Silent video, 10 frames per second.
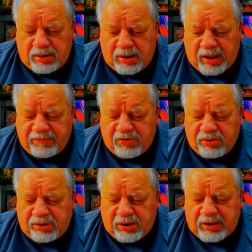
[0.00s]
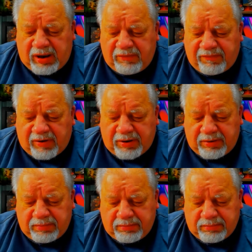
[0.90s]
Have good, clean fun.
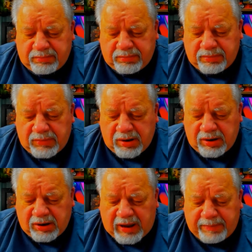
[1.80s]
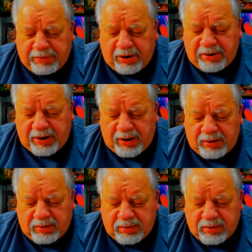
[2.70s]
Keep learning
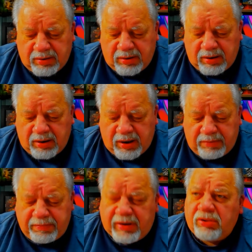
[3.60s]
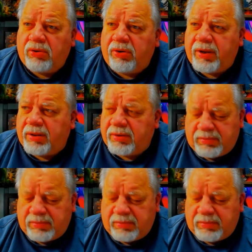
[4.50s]
and be loyal.